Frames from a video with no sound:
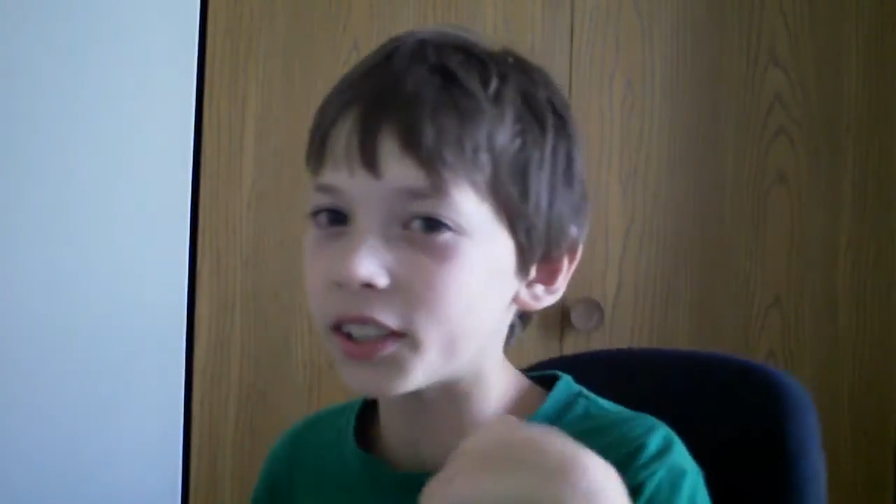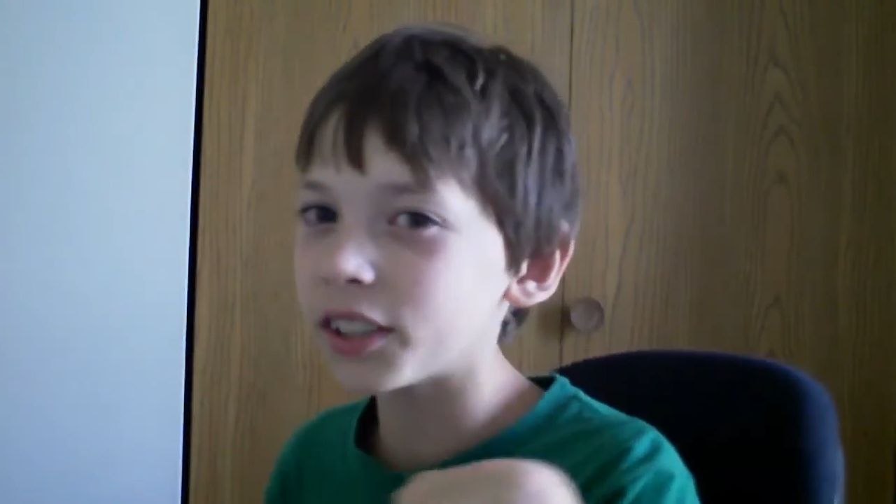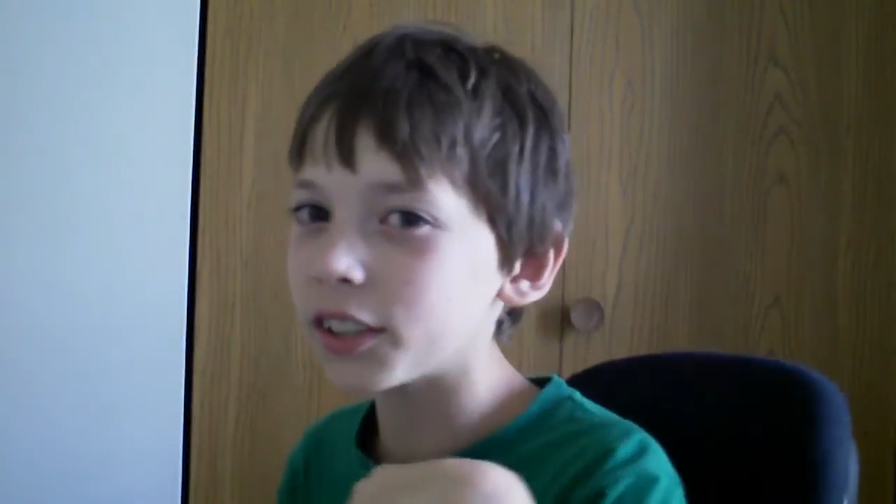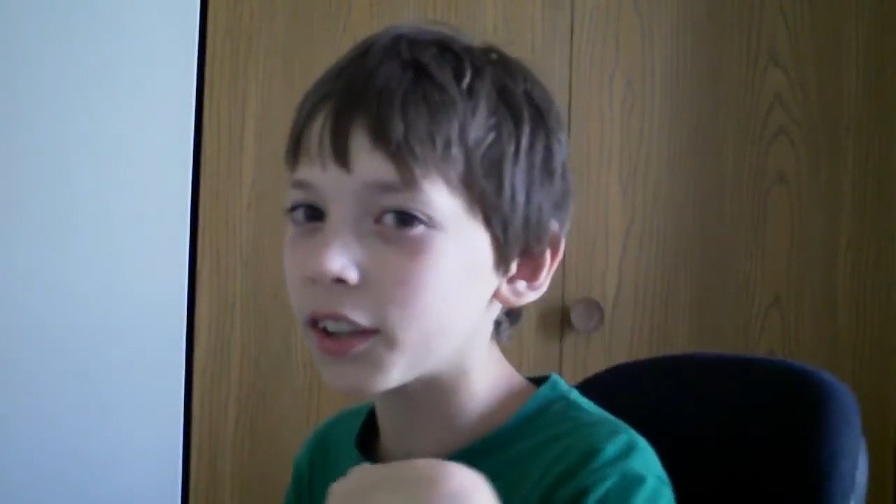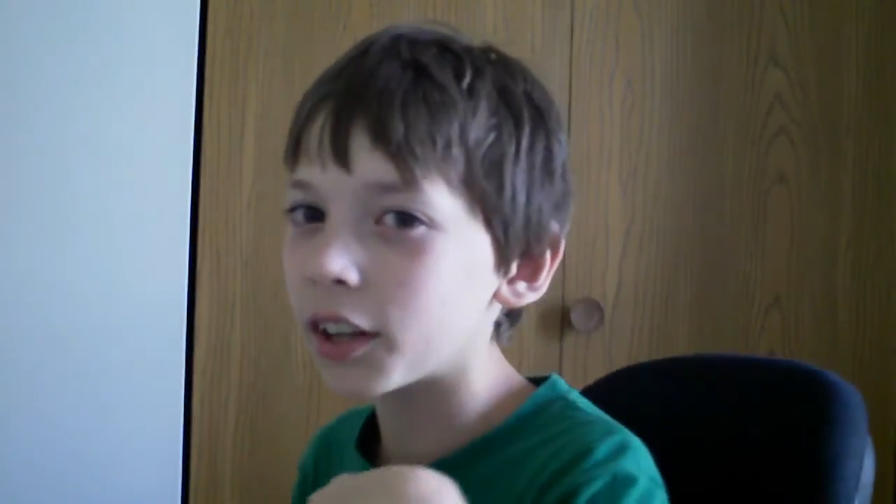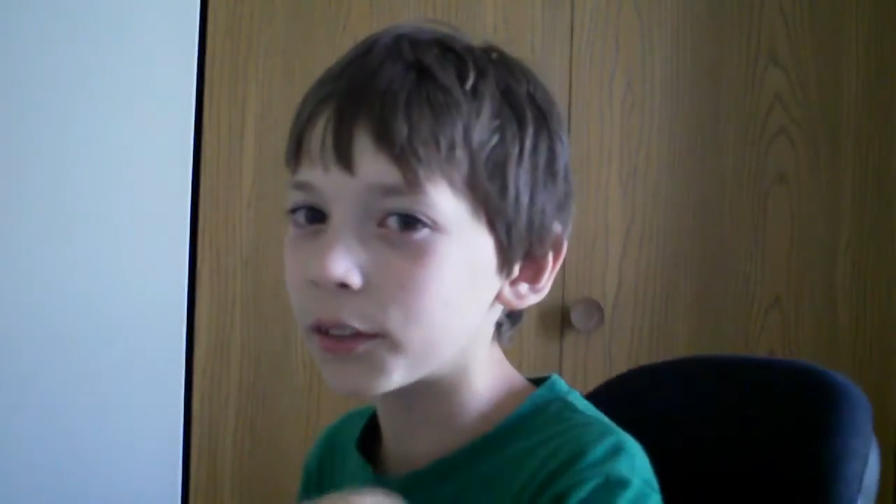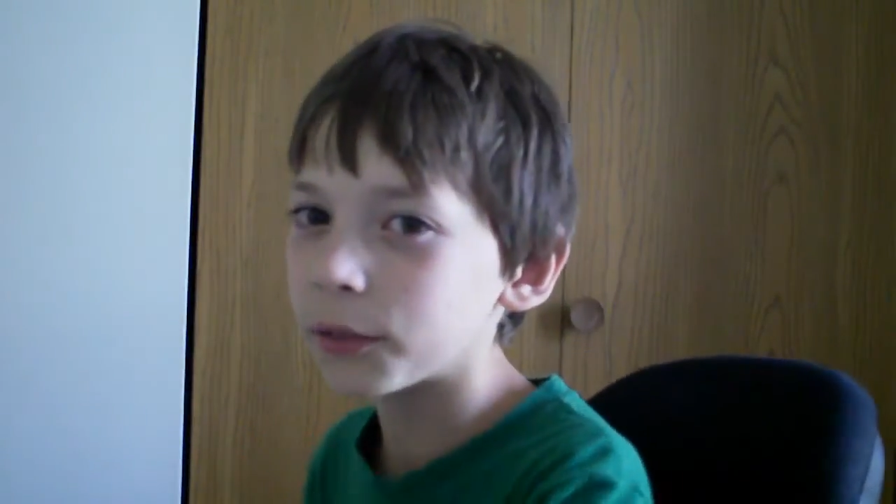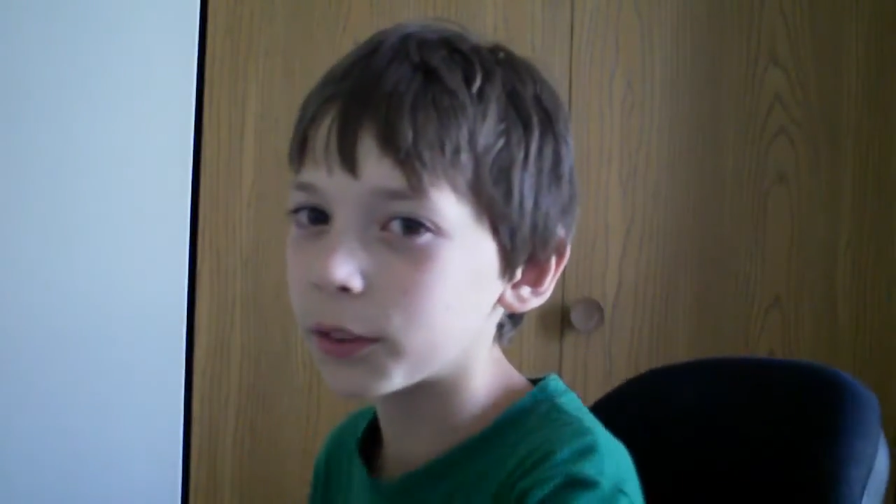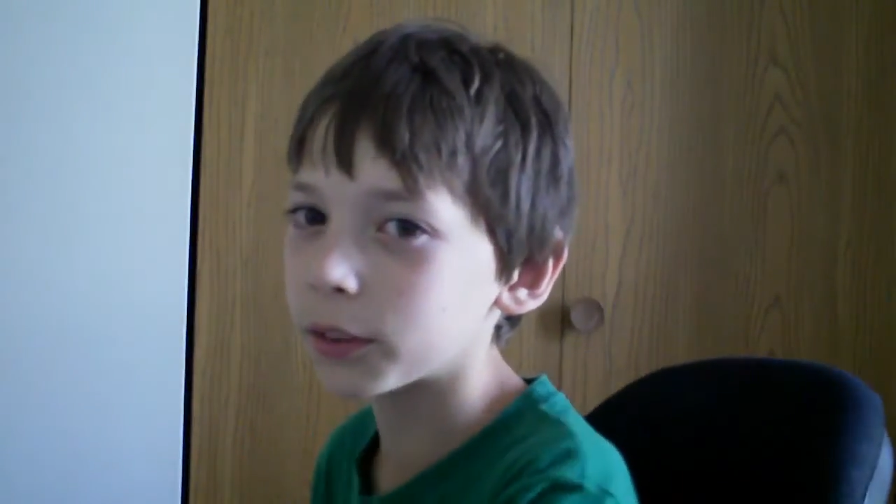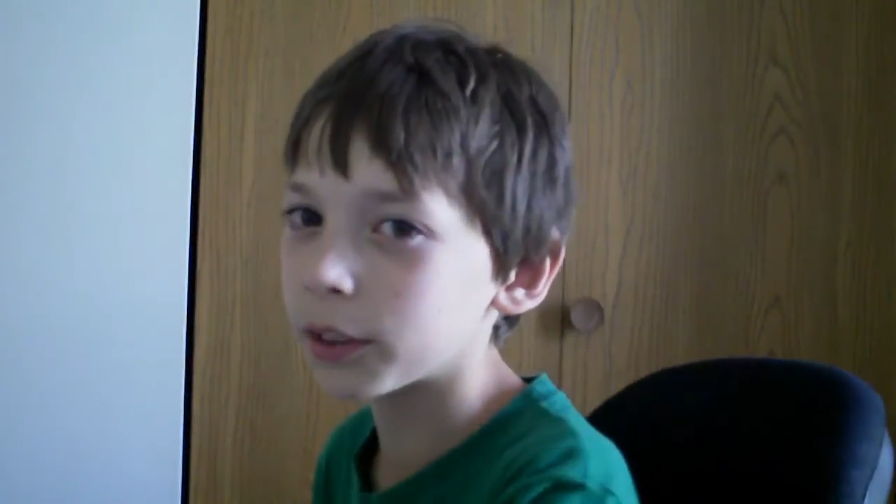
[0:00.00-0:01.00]
Indian
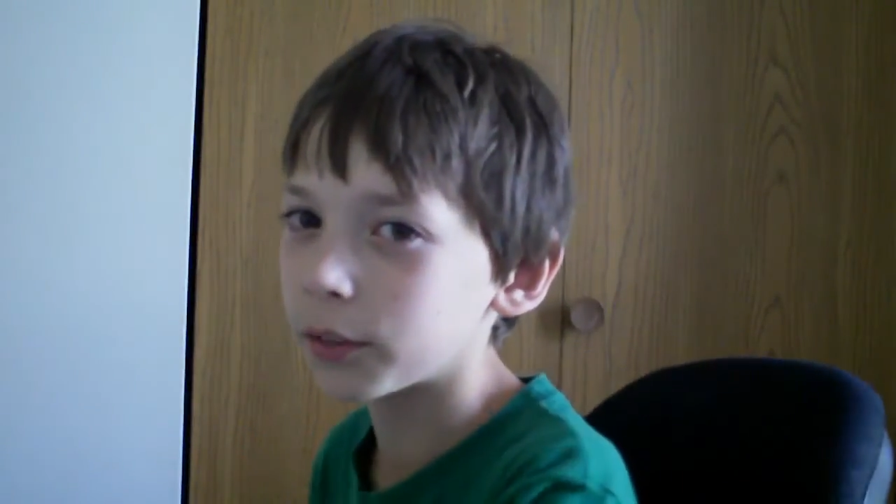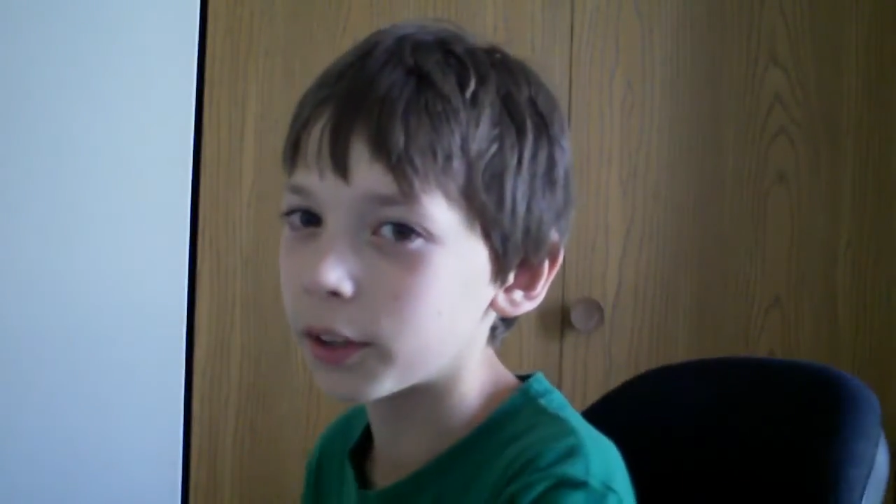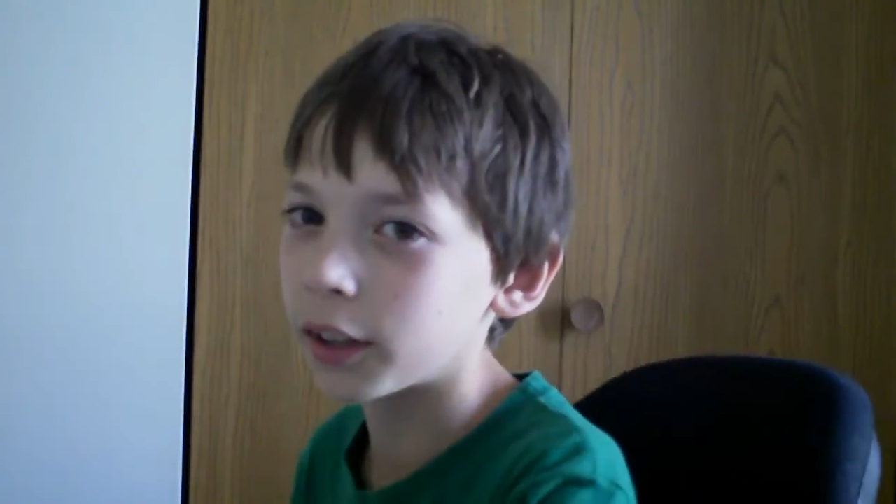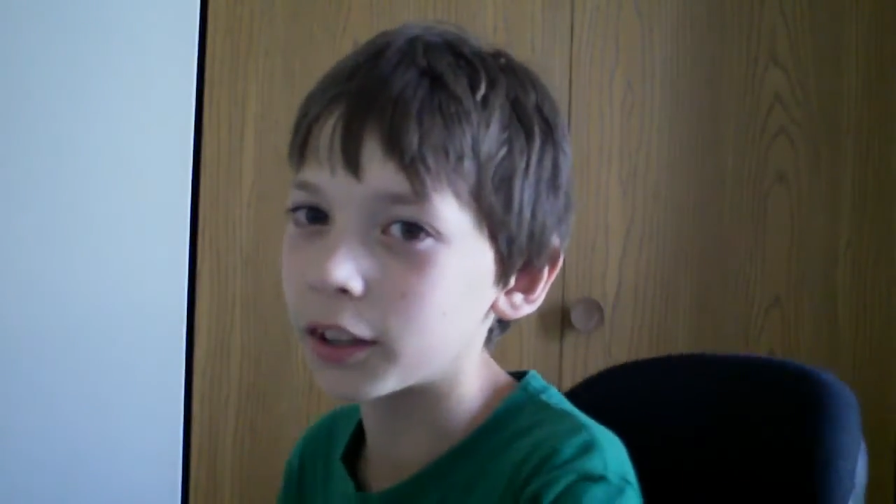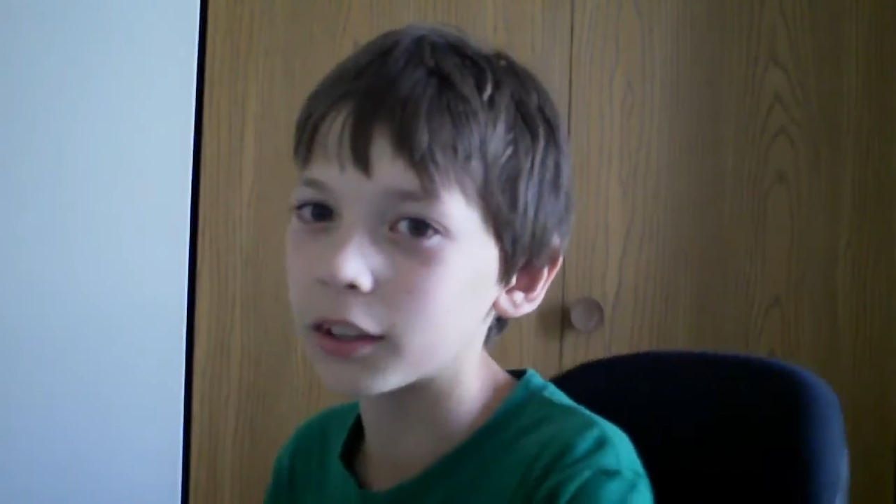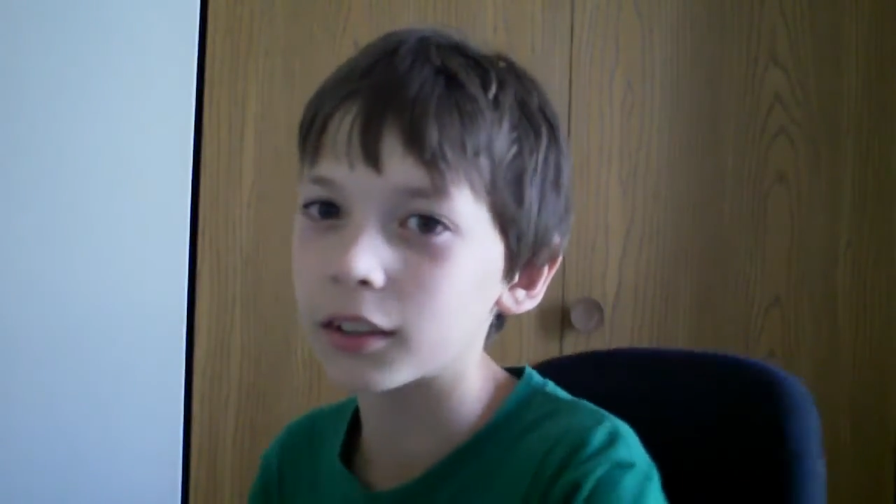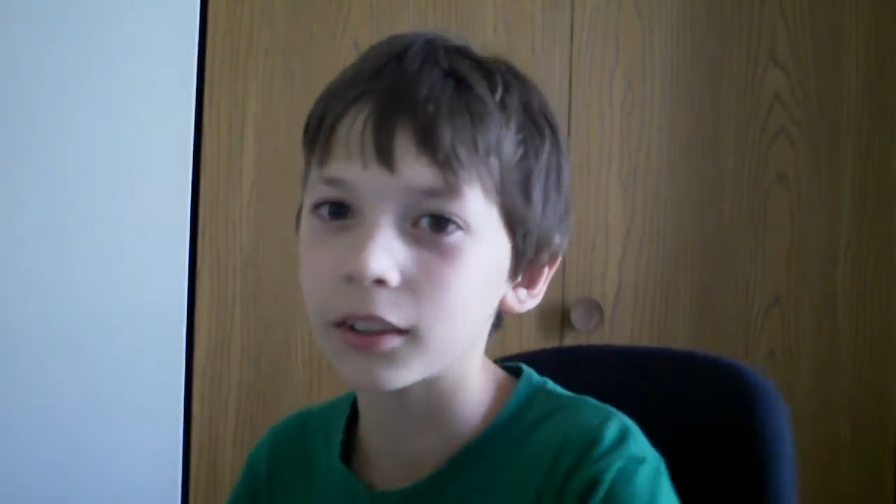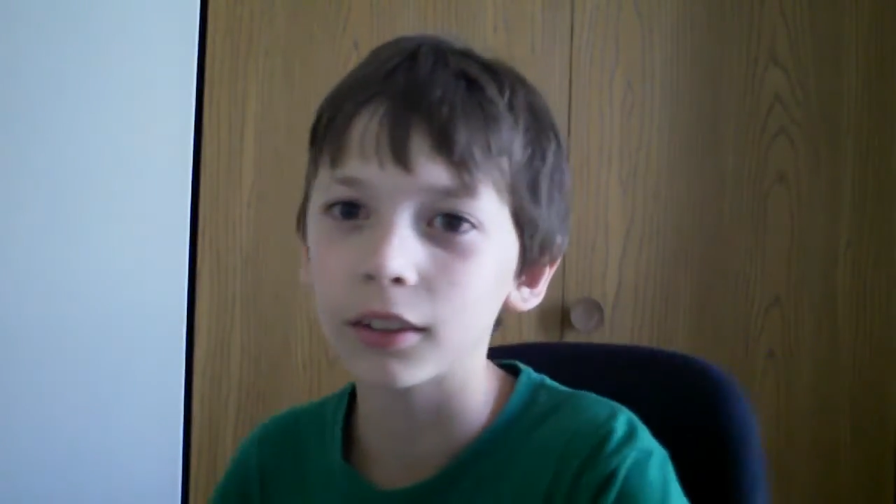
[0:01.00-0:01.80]
elephants have like,